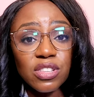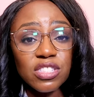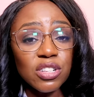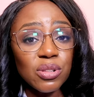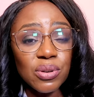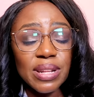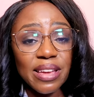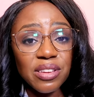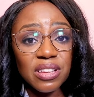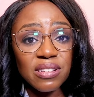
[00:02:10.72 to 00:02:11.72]
Does it look
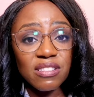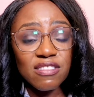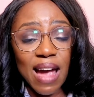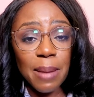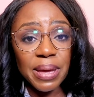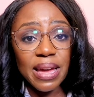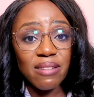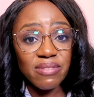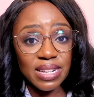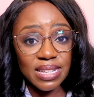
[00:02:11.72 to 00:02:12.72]
like you can grab it
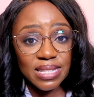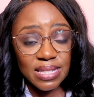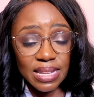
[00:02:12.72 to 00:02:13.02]
and release